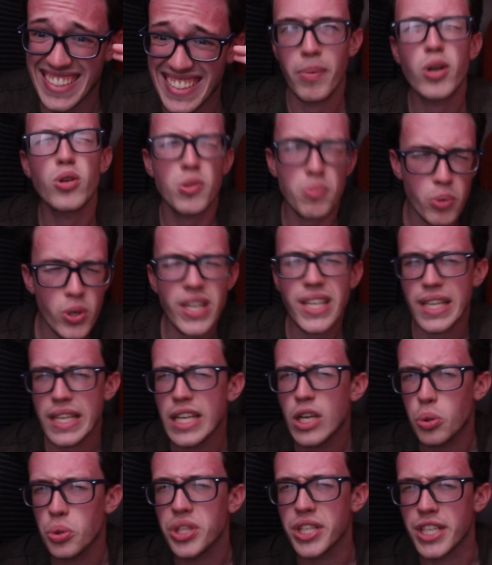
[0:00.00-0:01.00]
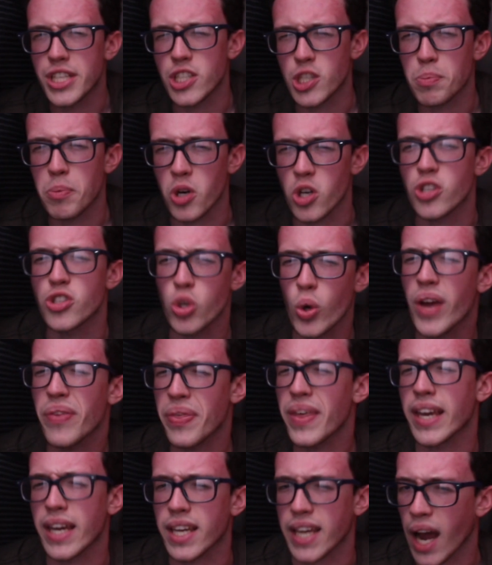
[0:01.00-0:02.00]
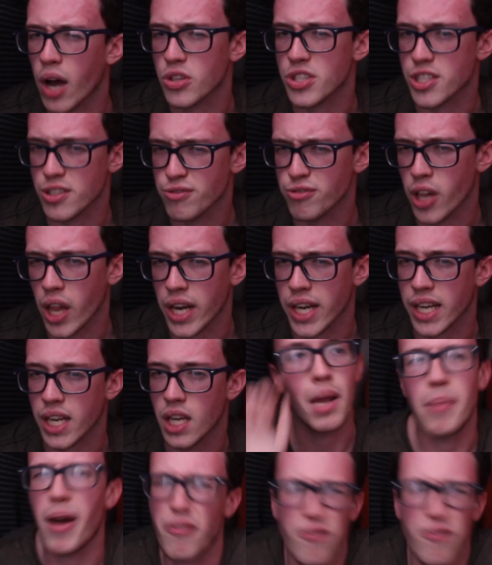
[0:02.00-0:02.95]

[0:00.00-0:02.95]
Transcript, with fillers: but it was pretty equally dispersed, so I think it counts as flooding. And